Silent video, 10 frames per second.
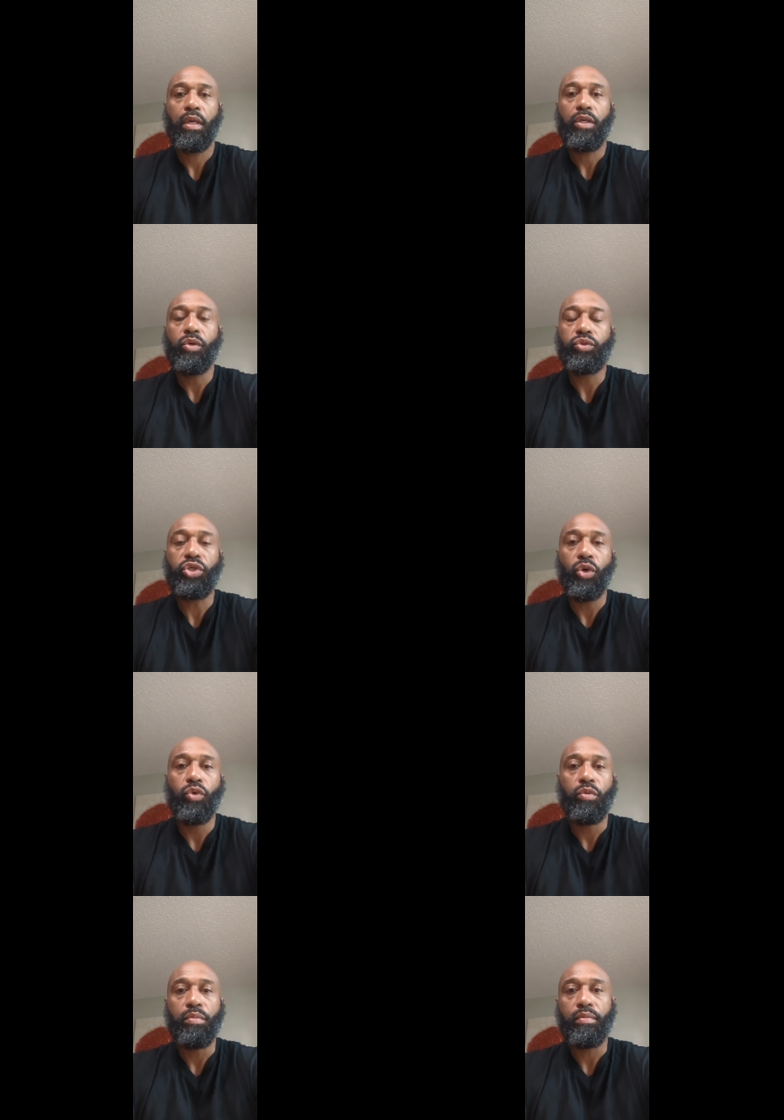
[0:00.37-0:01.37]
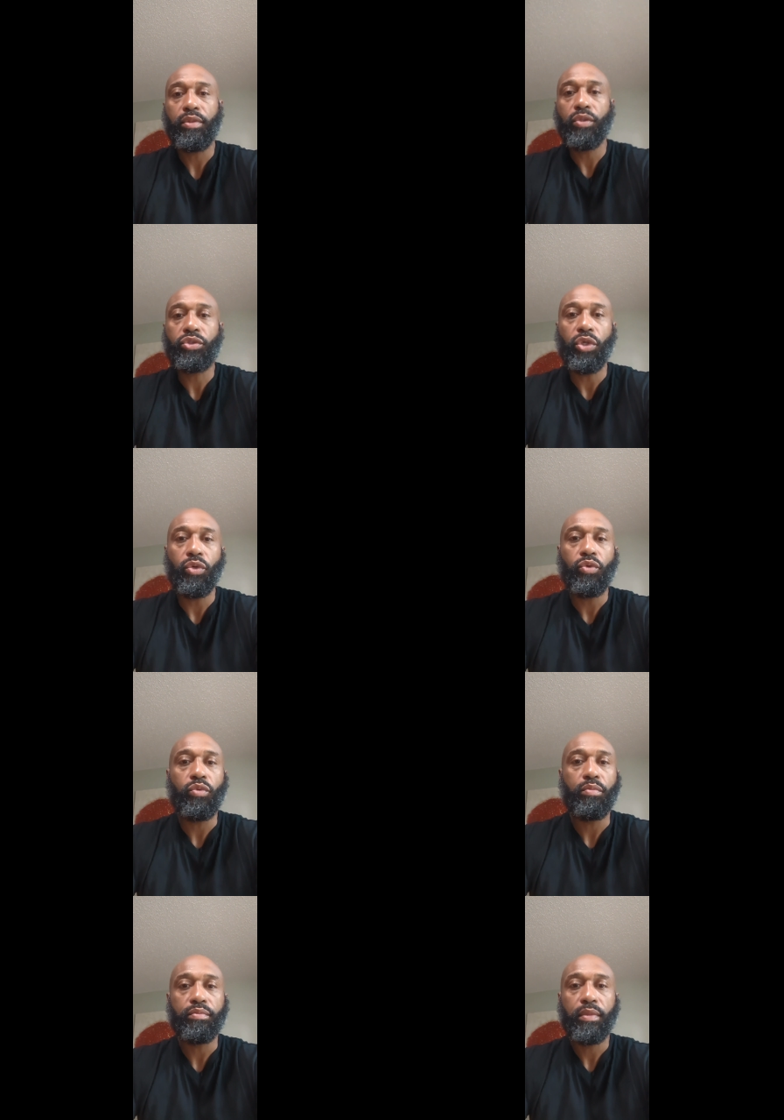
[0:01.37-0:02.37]
YouTube,
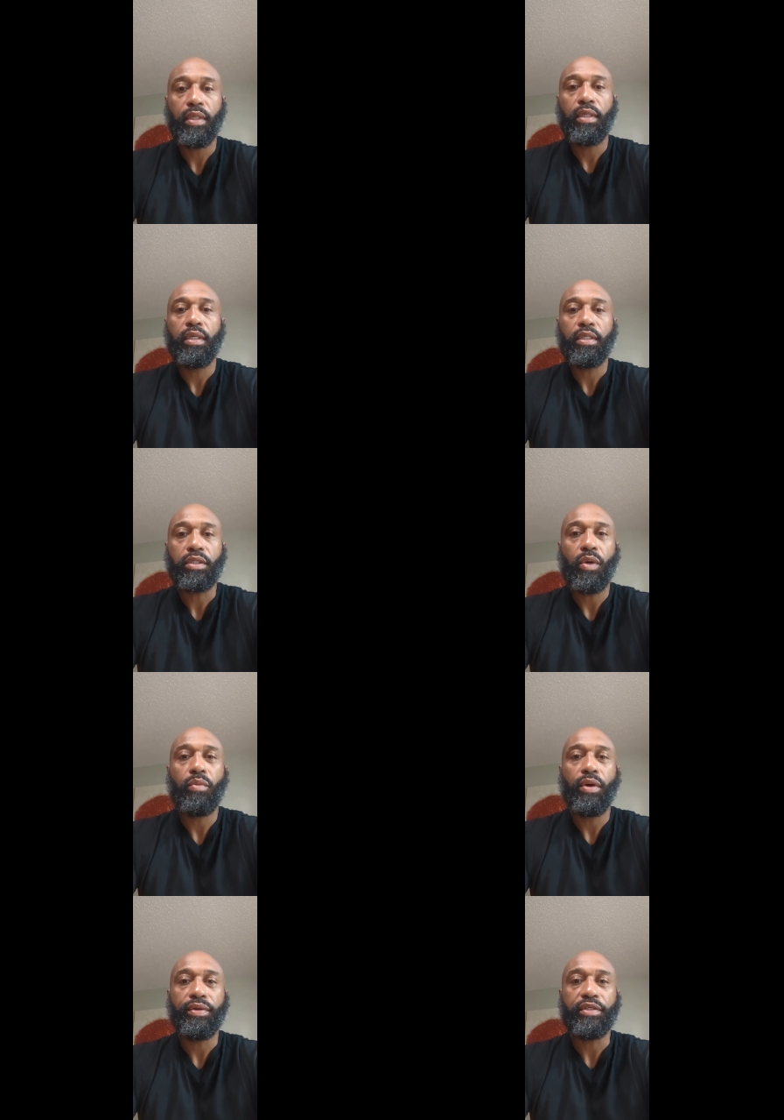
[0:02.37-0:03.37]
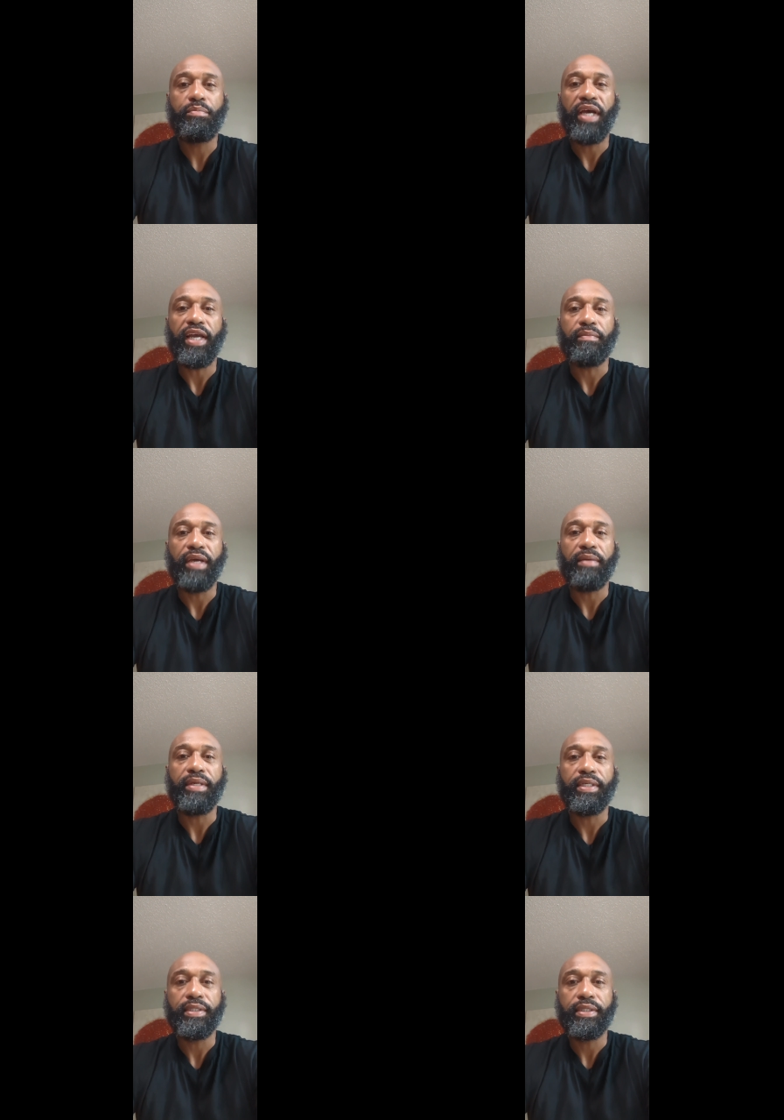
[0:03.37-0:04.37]
YouTube. Let's go work this bag,
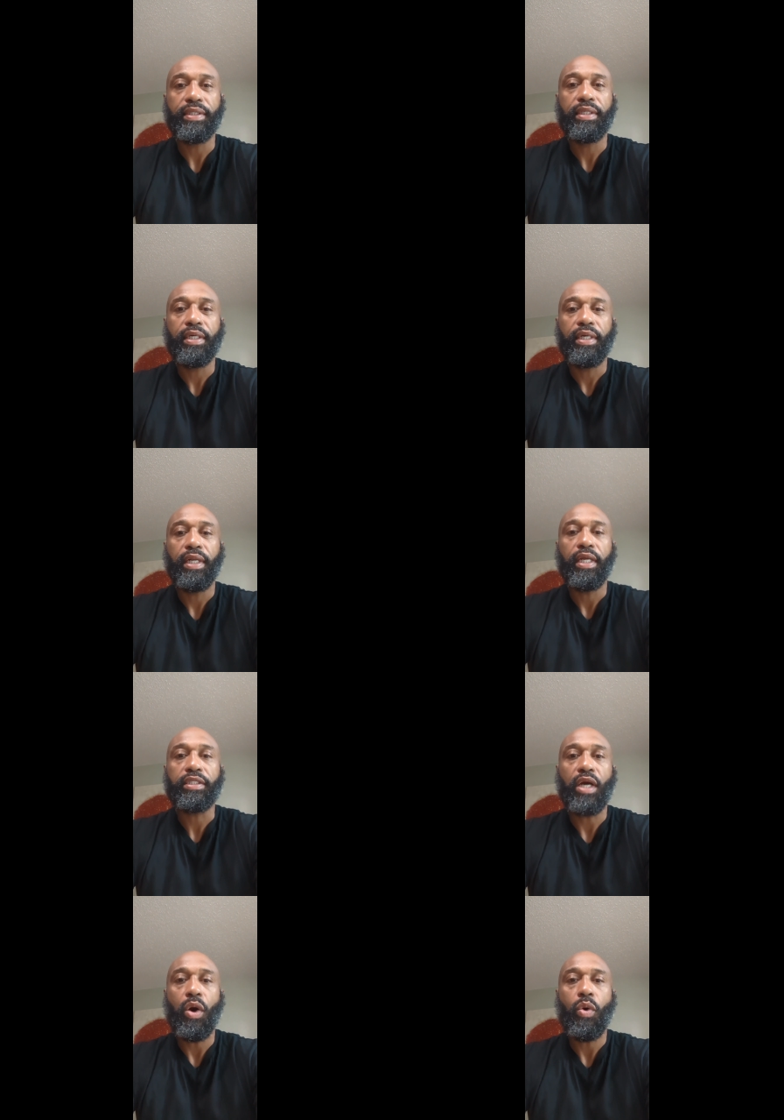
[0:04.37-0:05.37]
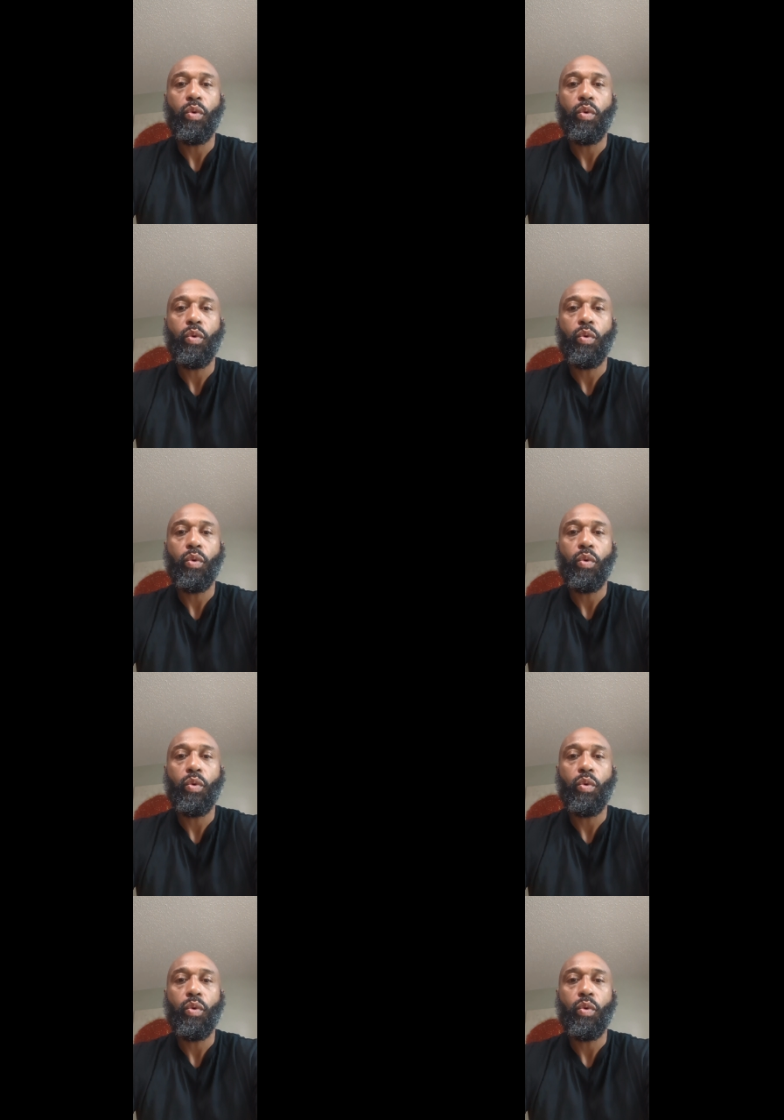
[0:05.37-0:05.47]
baby. Let's go.